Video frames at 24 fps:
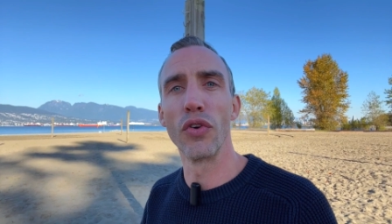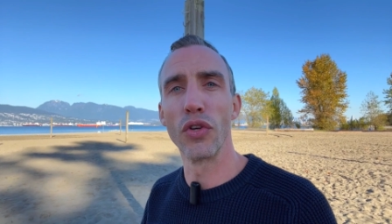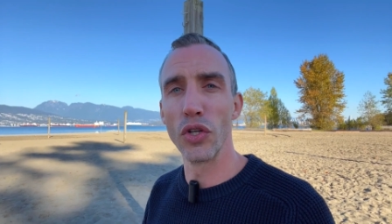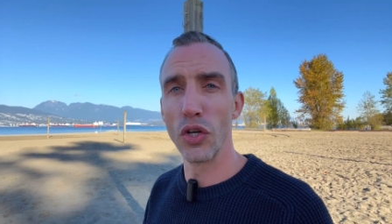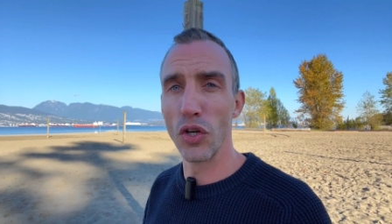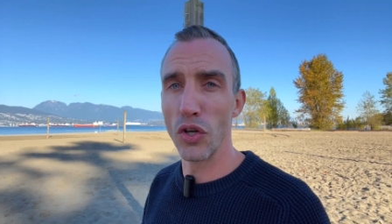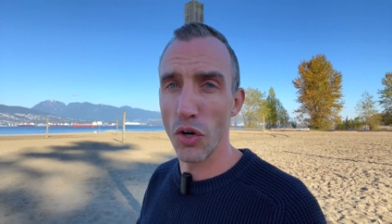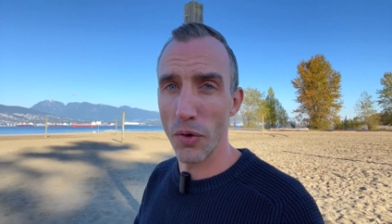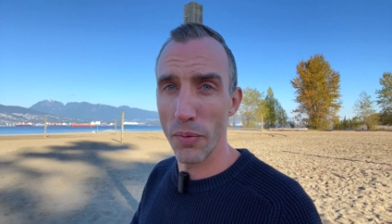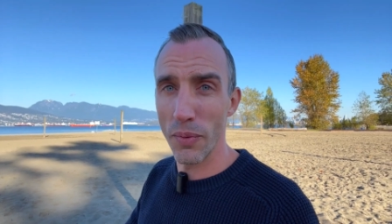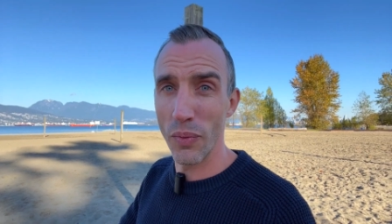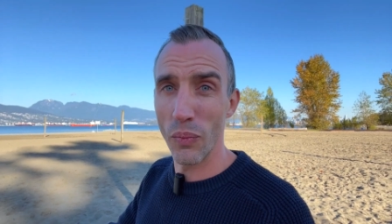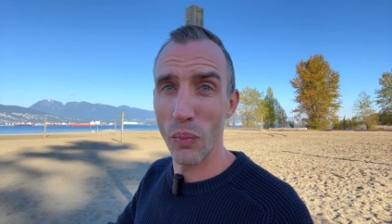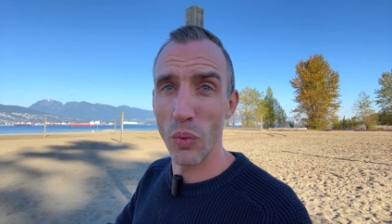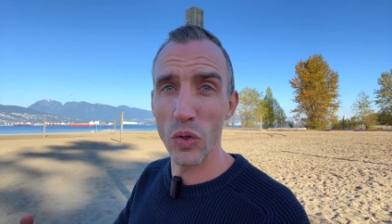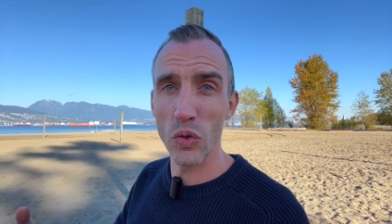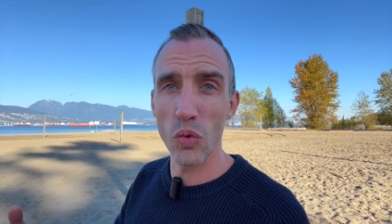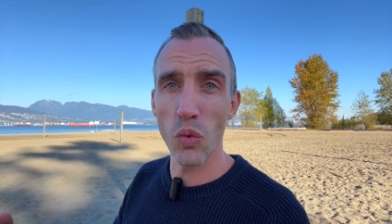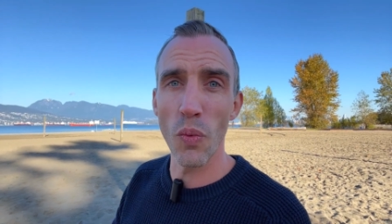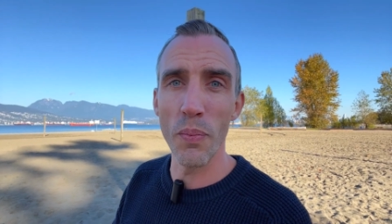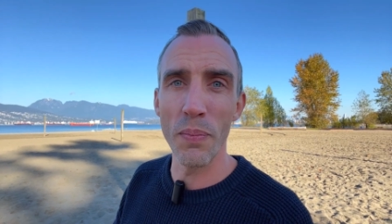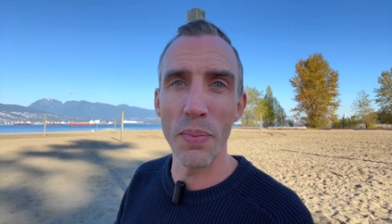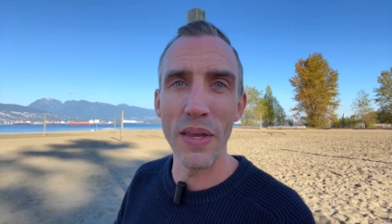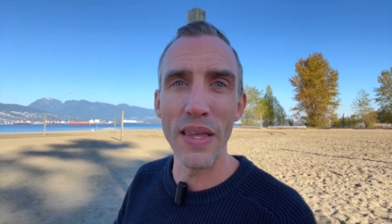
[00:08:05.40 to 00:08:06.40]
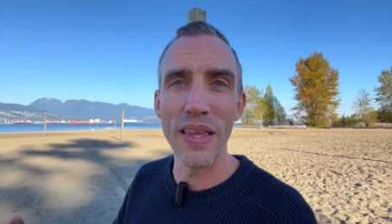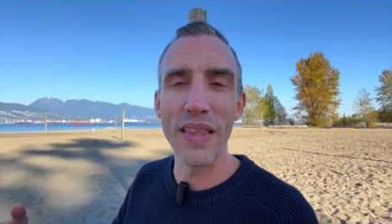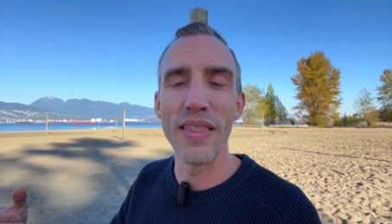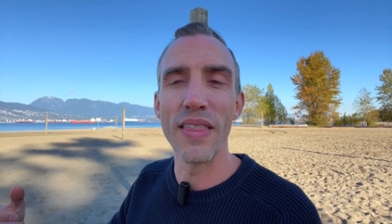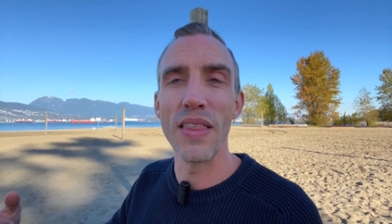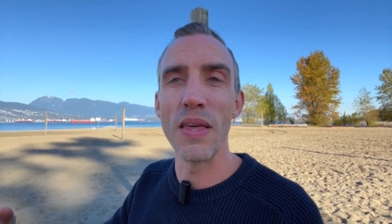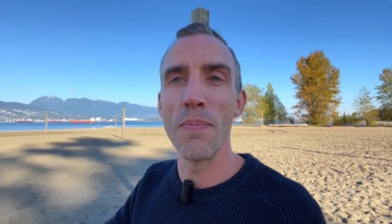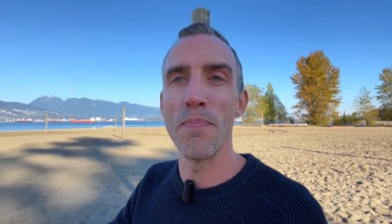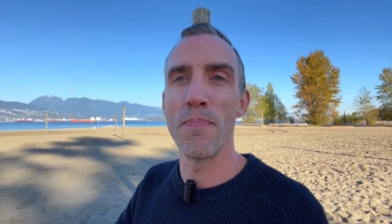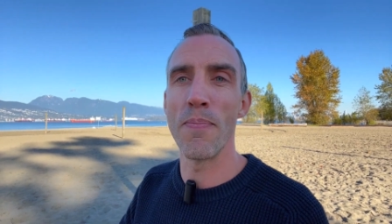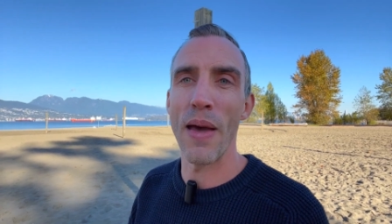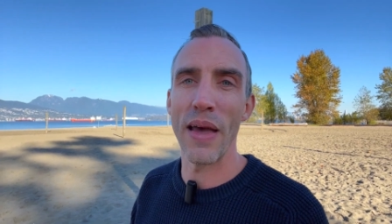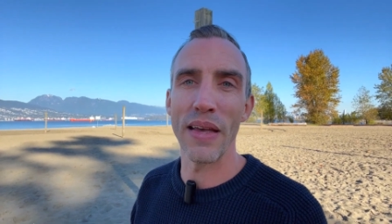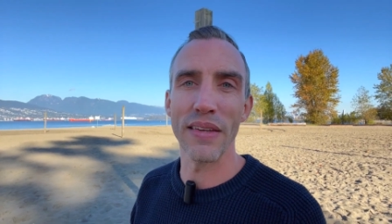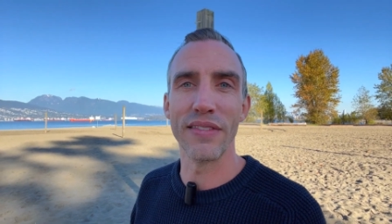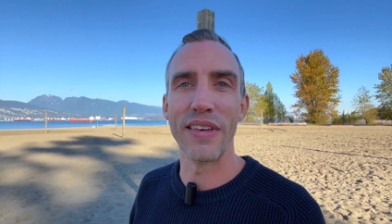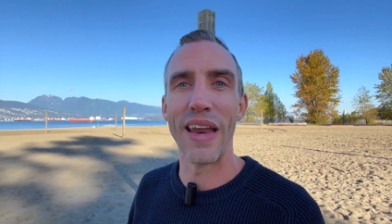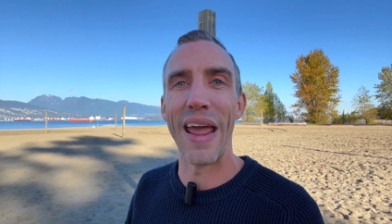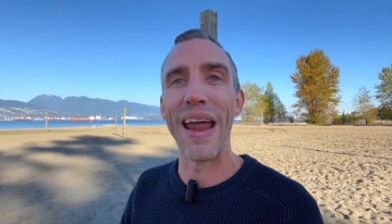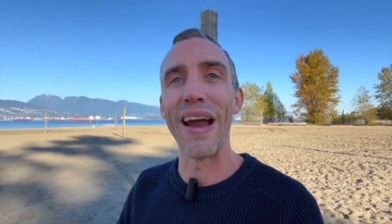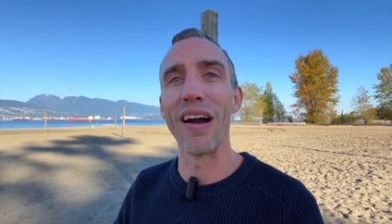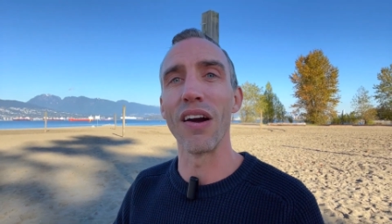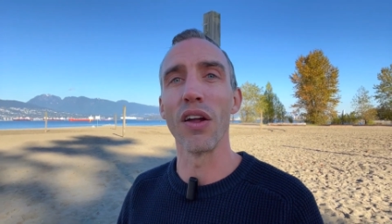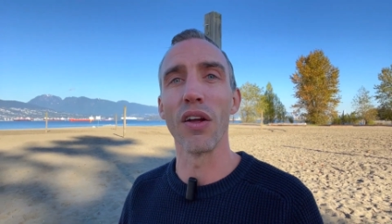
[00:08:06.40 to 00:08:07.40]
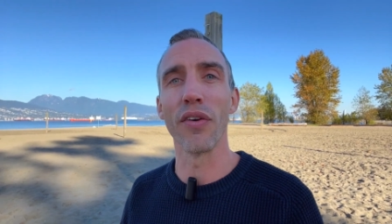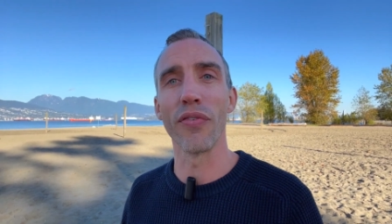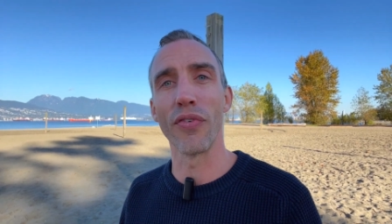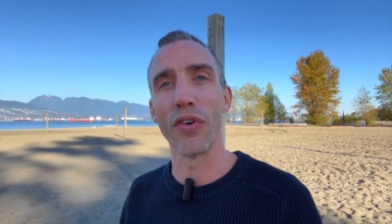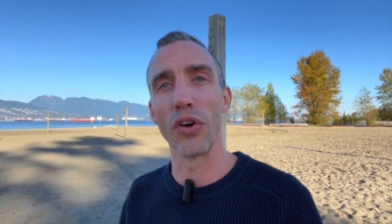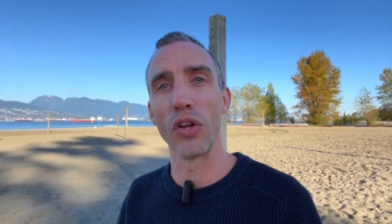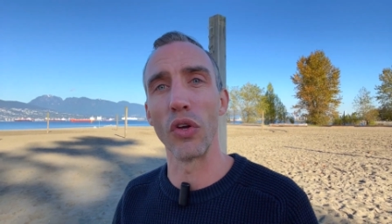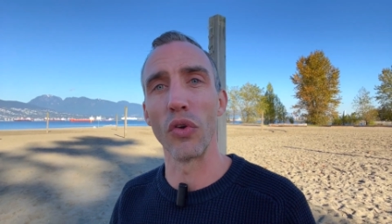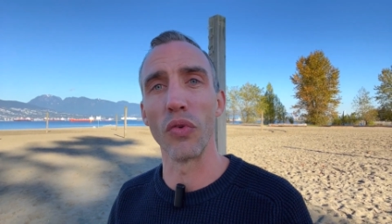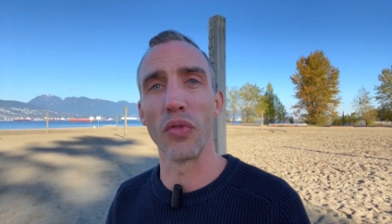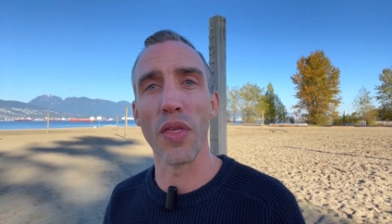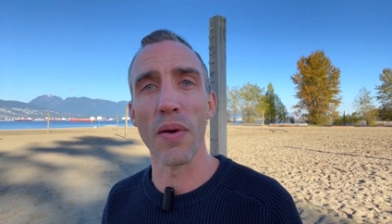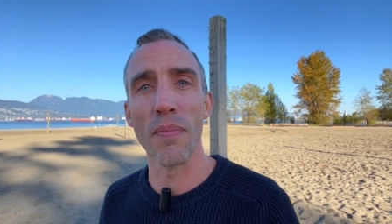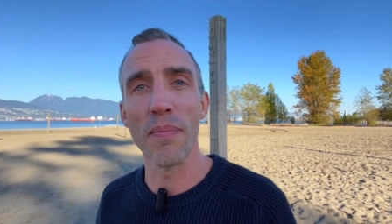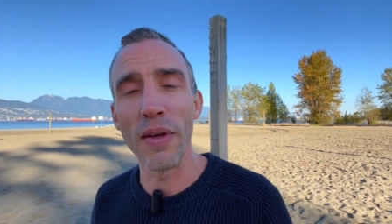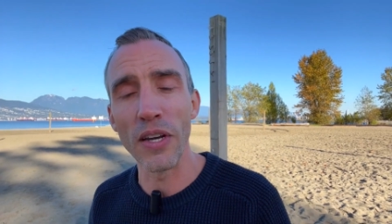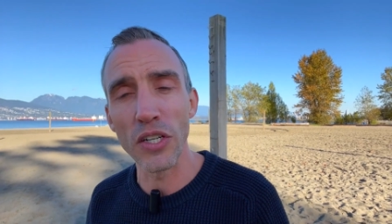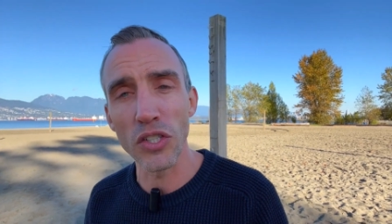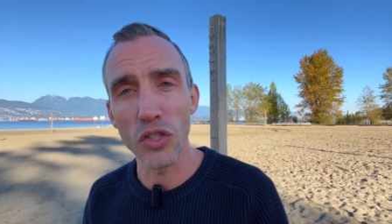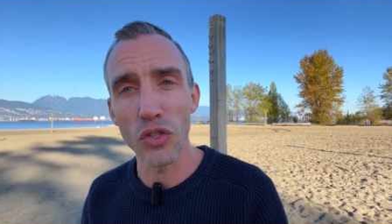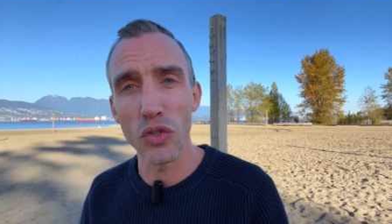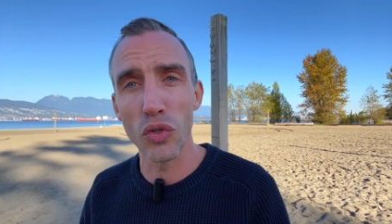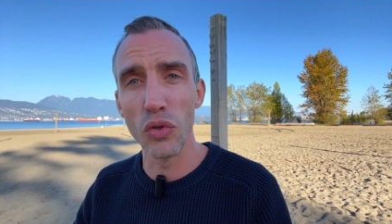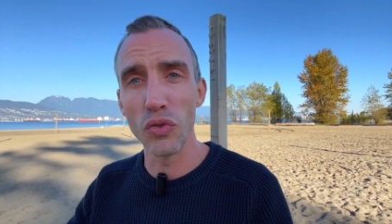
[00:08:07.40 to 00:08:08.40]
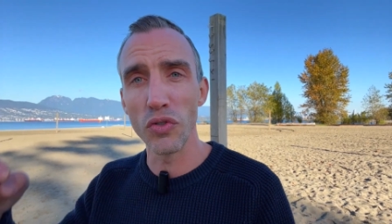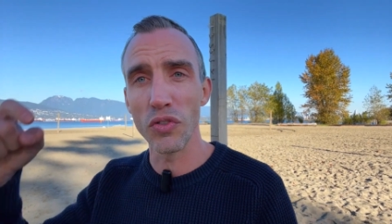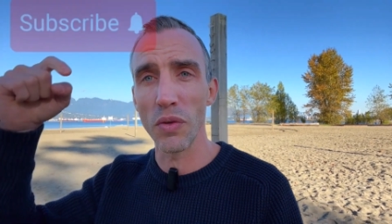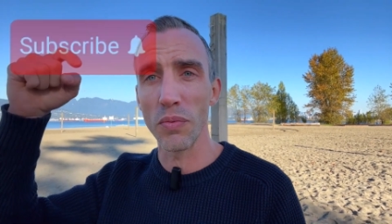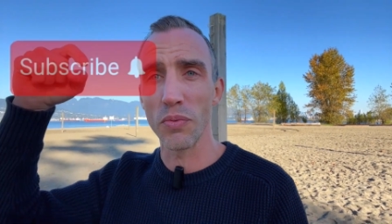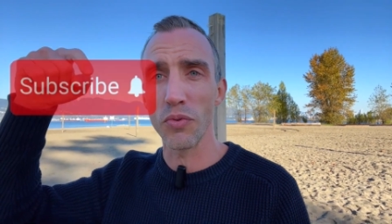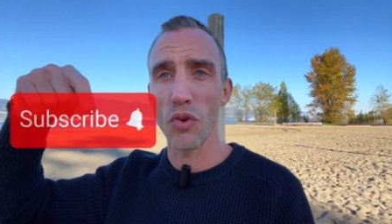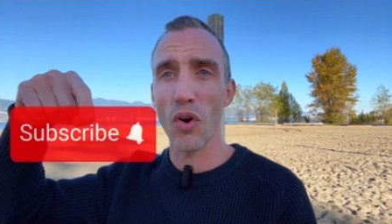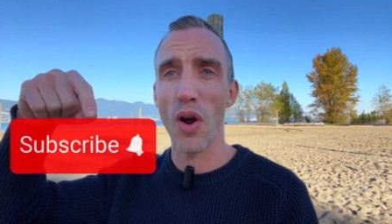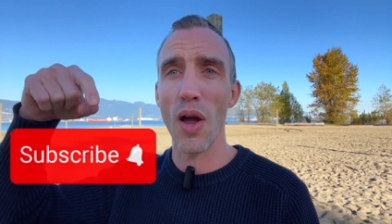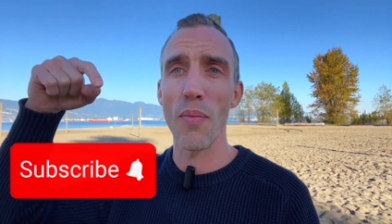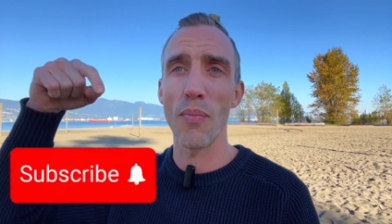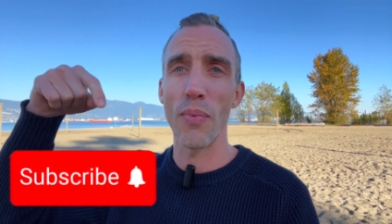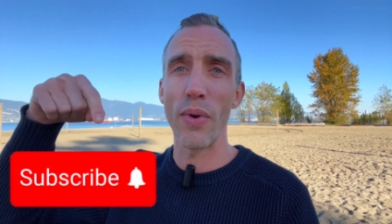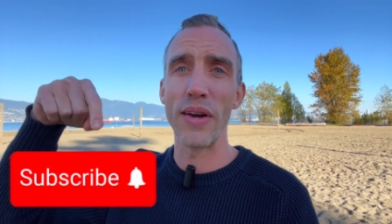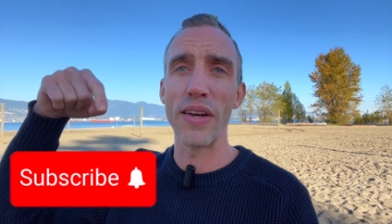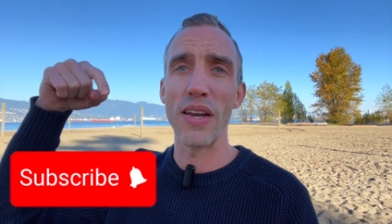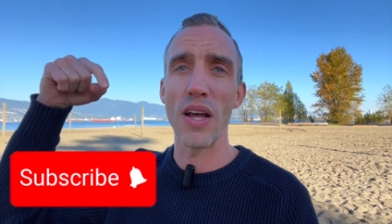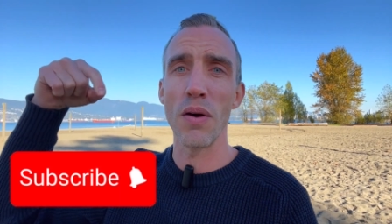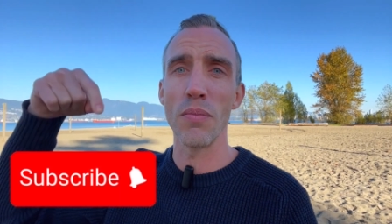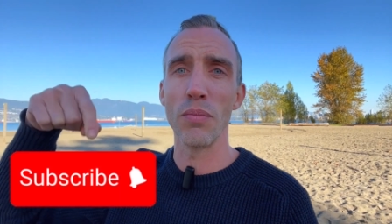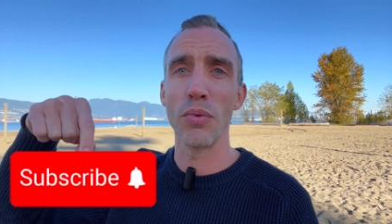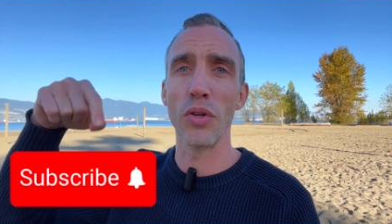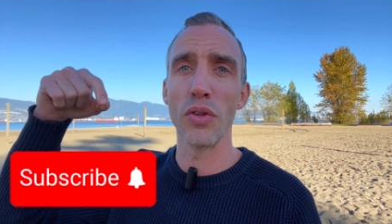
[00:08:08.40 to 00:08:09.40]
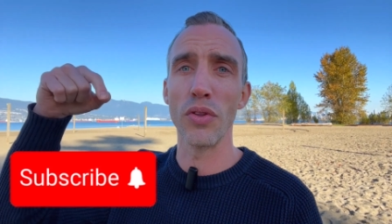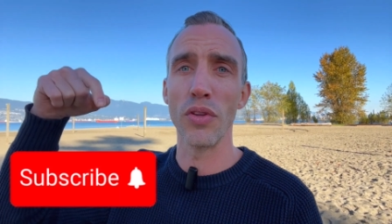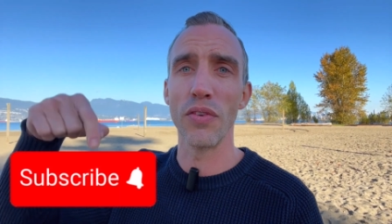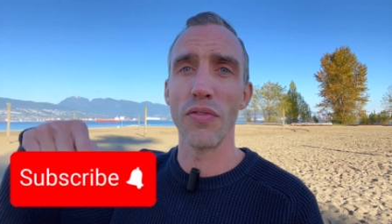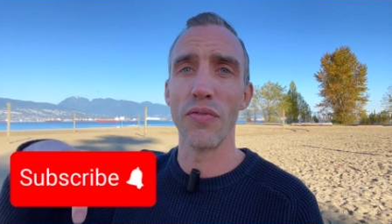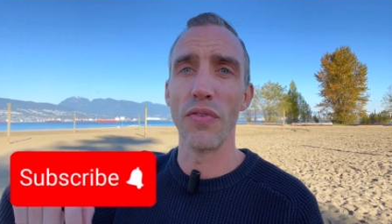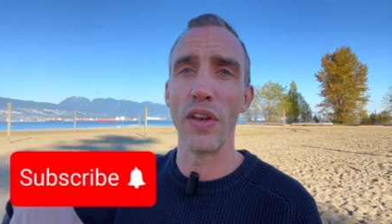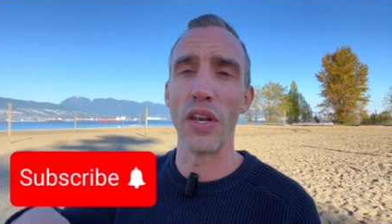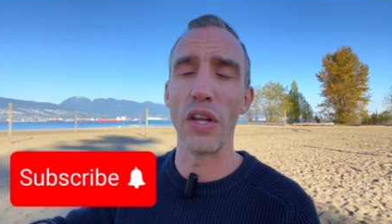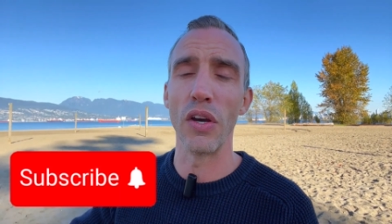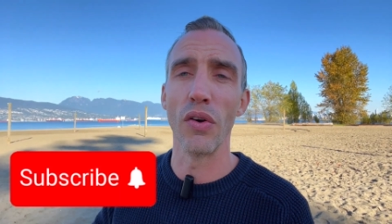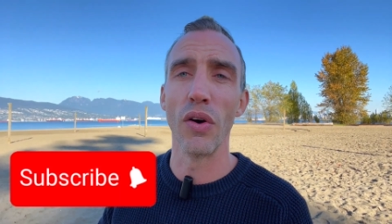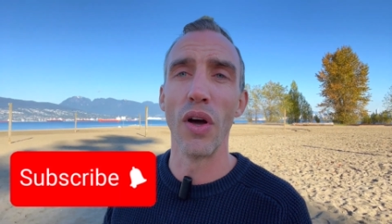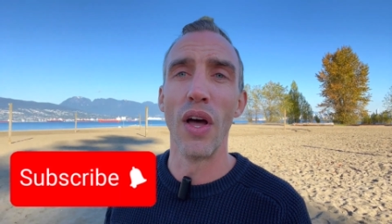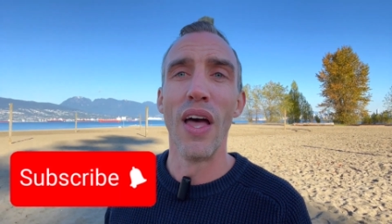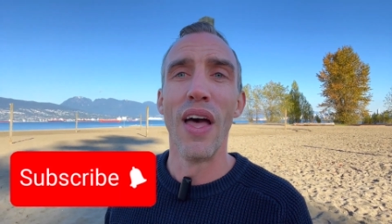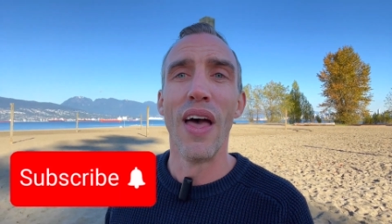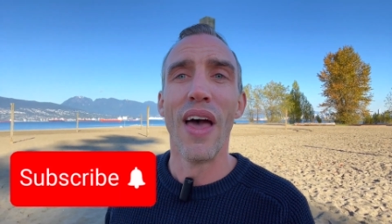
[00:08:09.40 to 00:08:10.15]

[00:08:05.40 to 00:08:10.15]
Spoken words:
to determine which will be the best area for you, then make sure to subscribe right down below this video